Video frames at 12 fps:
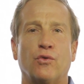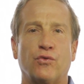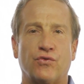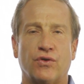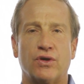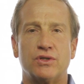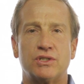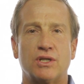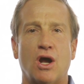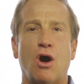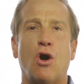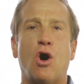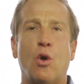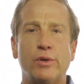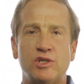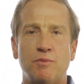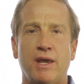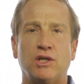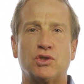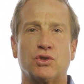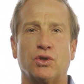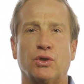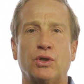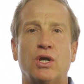First, always make
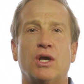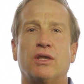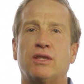sure